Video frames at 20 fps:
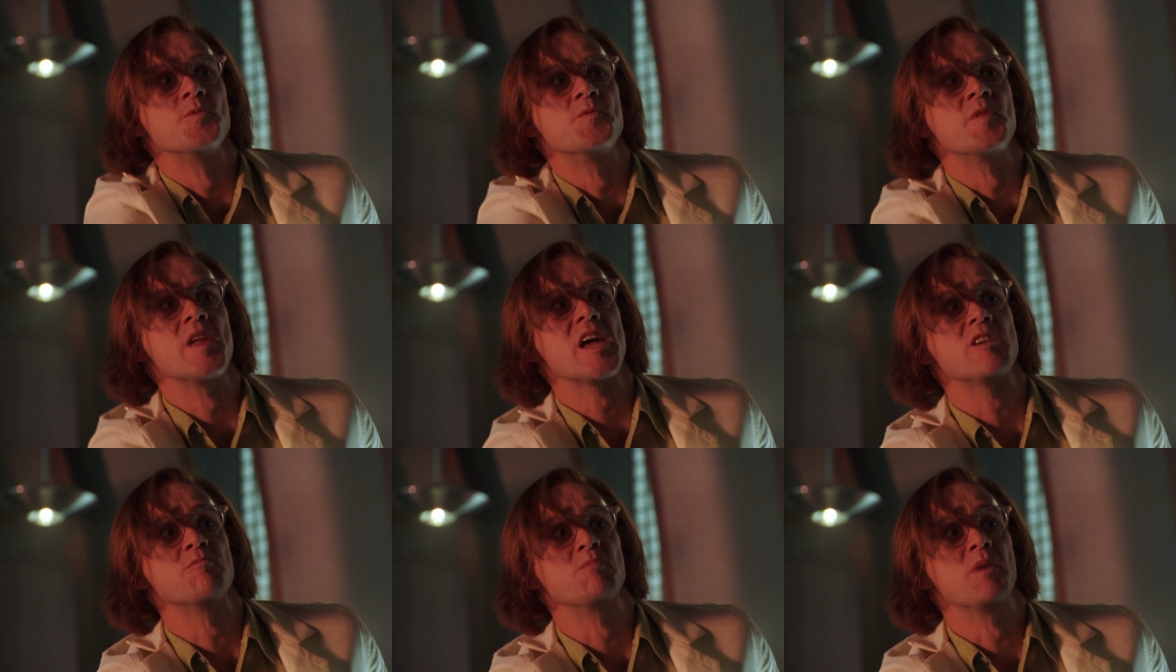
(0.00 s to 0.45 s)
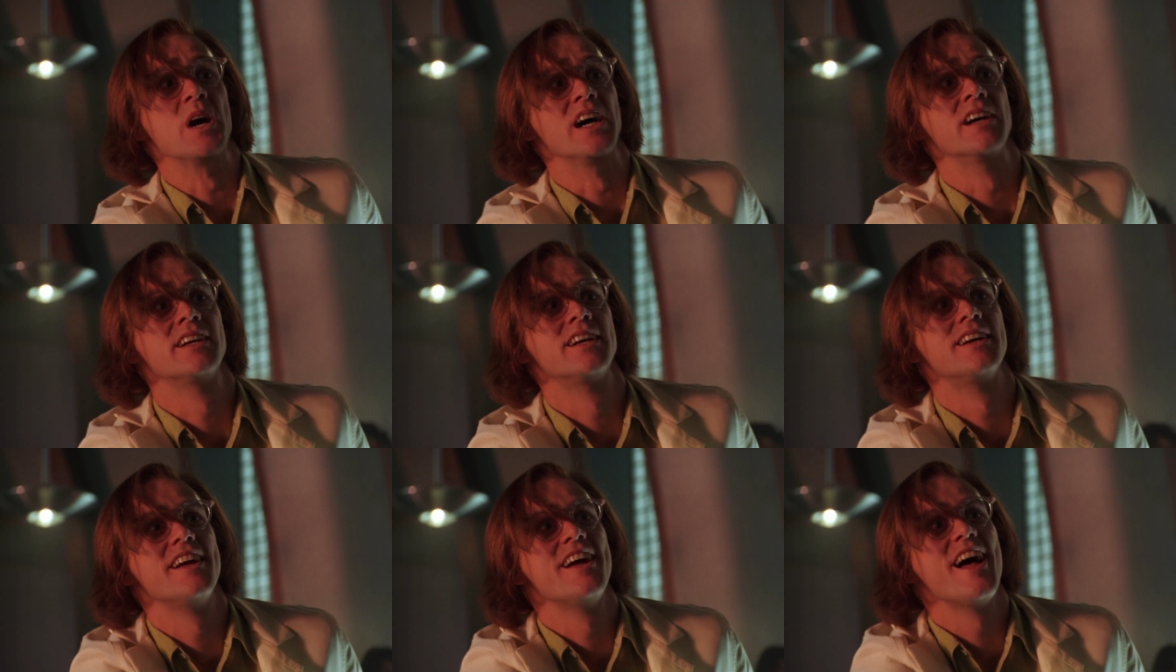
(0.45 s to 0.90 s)
Jim
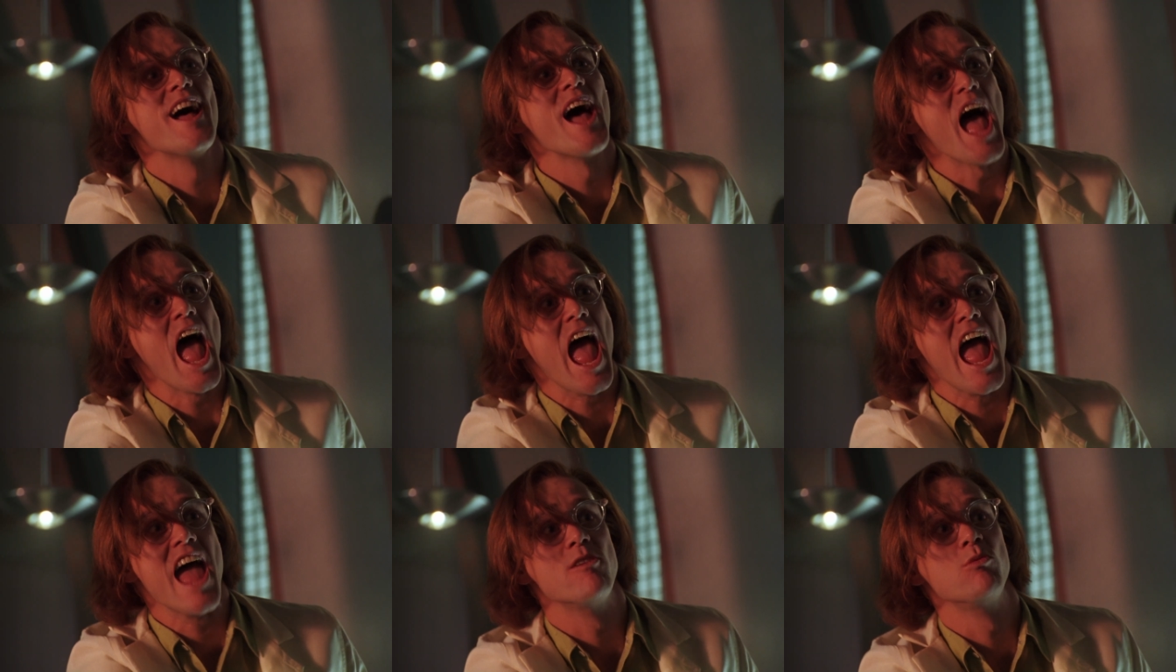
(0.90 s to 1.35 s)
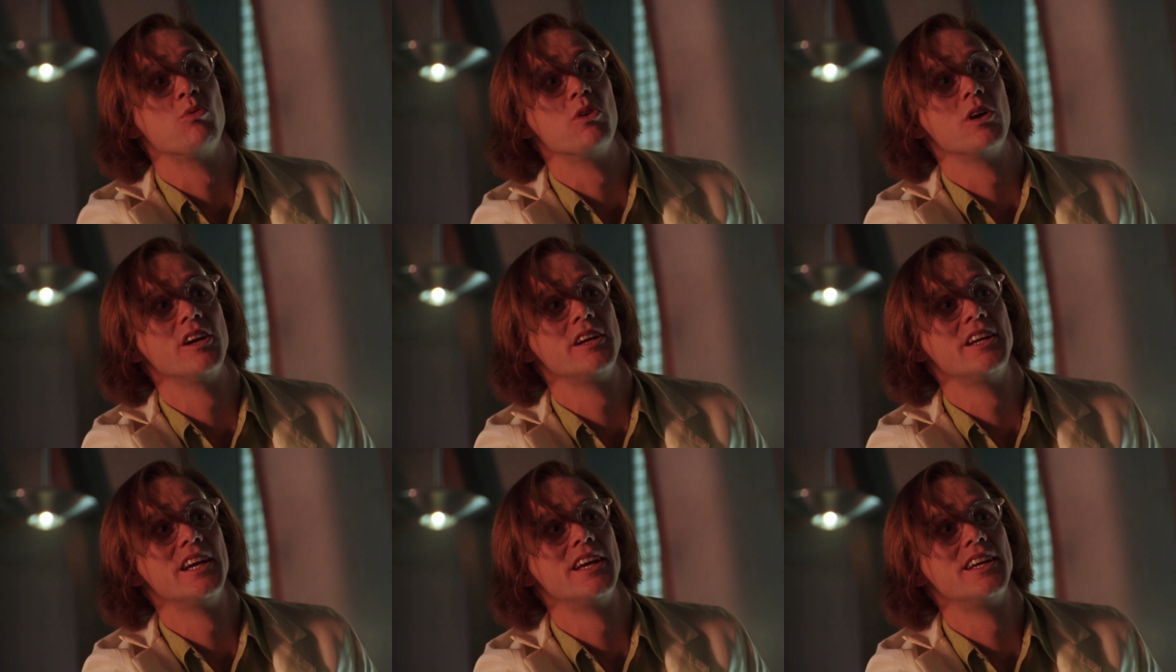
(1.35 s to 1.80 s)
Carrey would play the
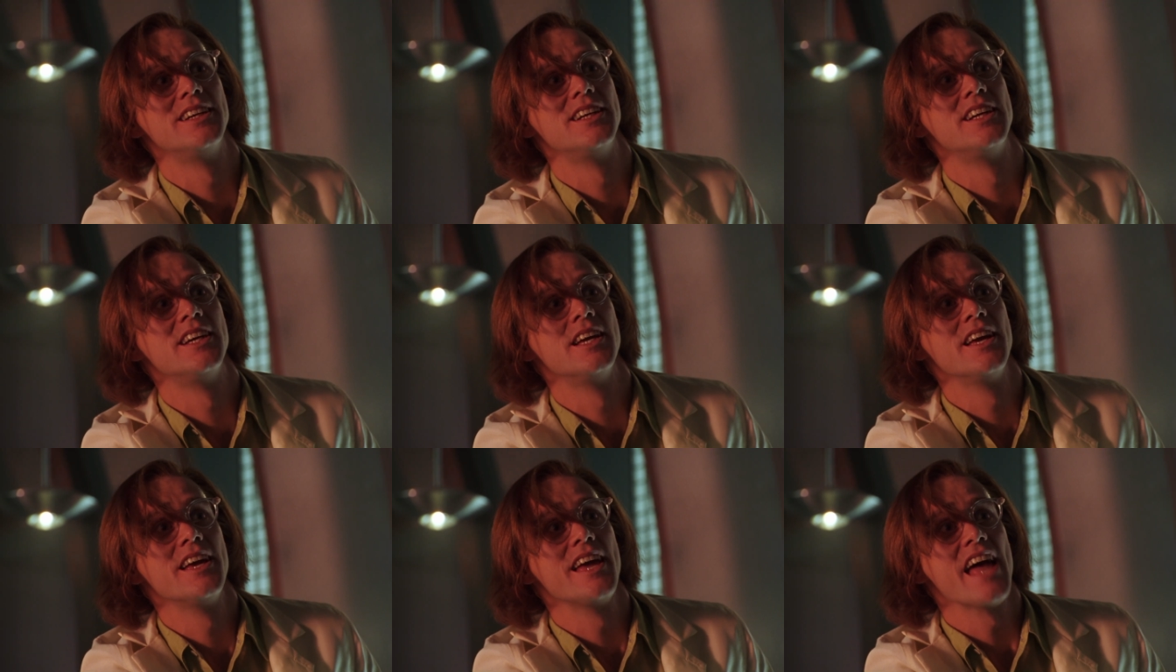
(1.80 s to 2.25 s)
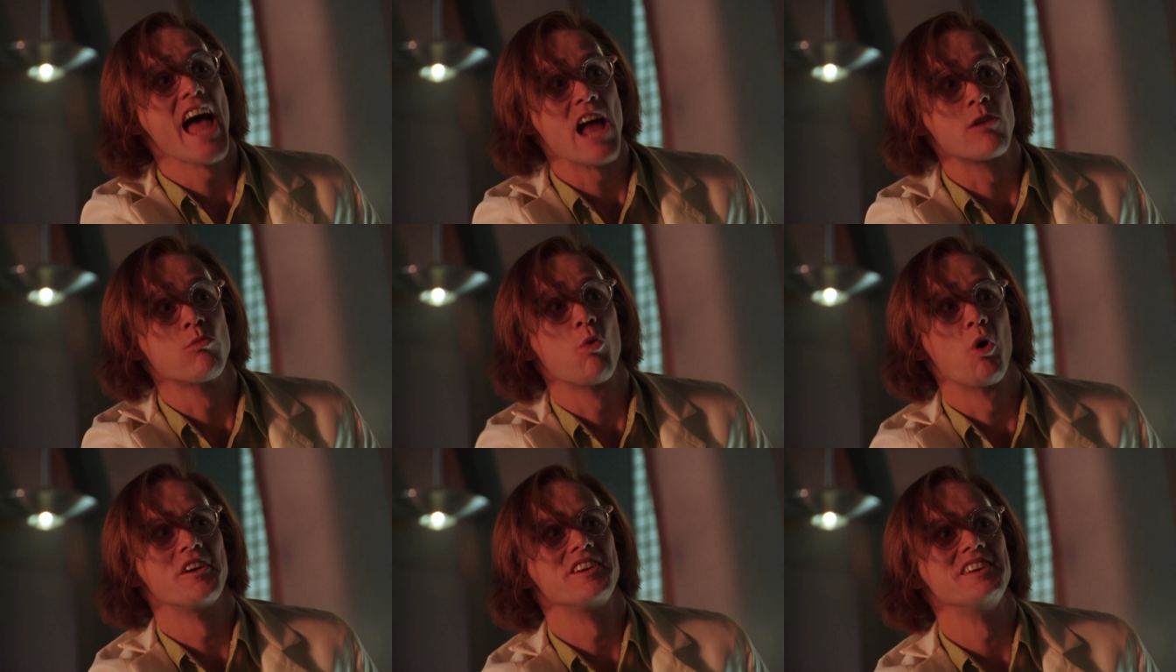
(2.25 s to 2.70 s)
Riddler, who in the
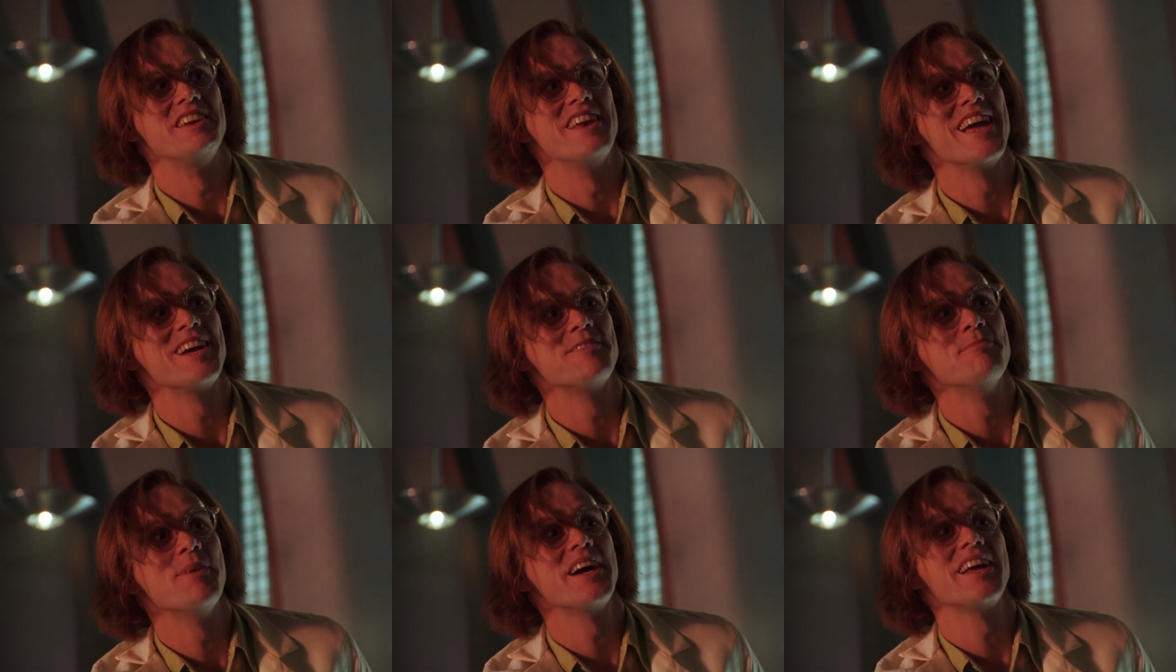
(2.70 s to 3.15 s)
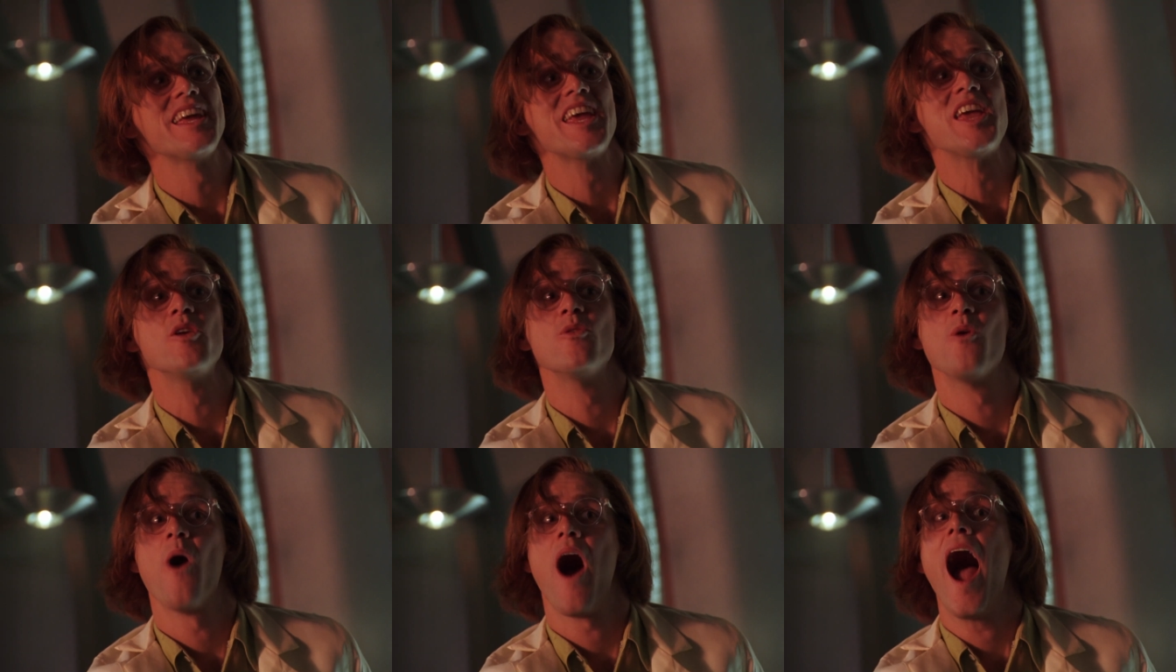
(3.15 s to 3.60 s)
90s was at the peak of his
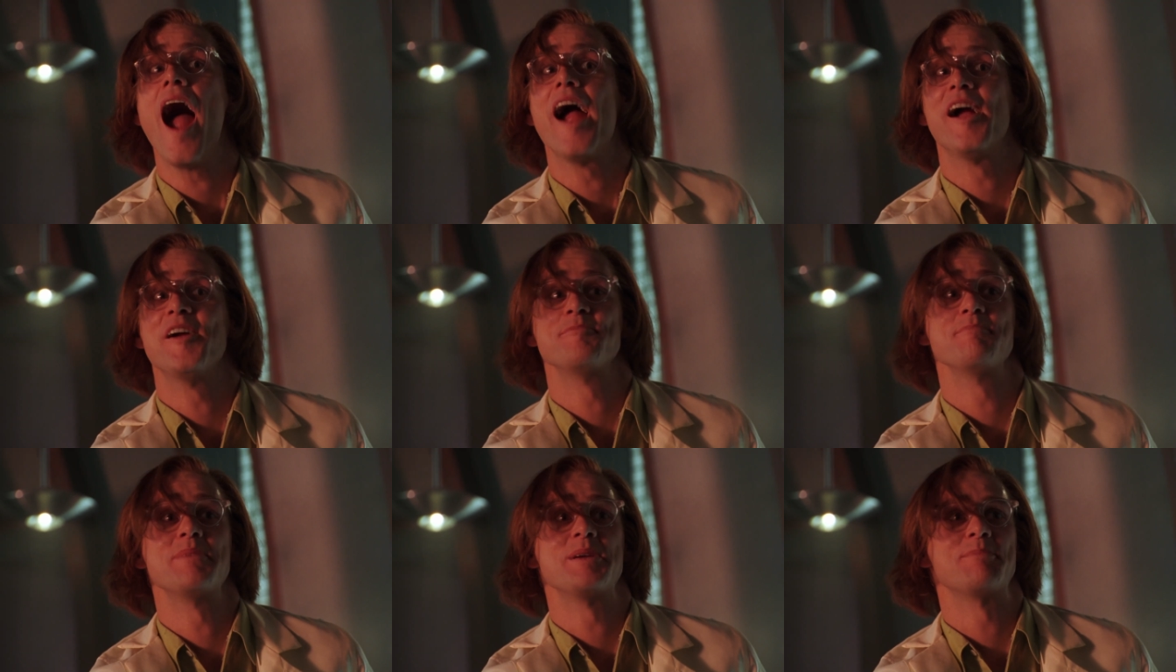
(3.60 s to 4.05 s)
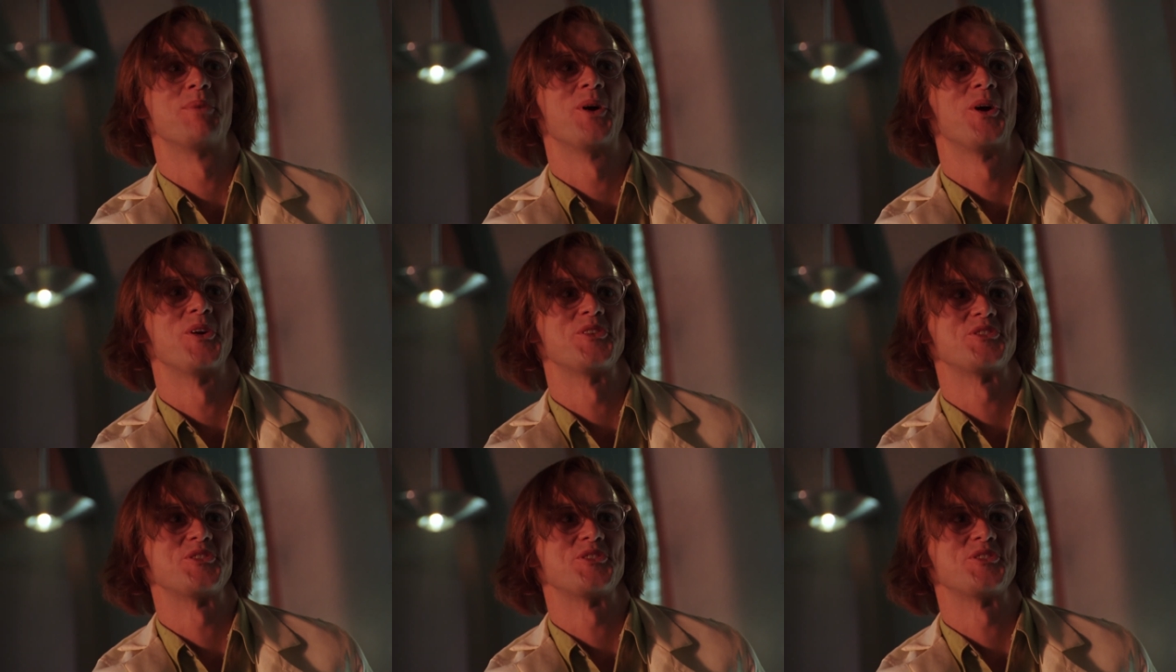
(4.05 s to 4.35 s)
popularity.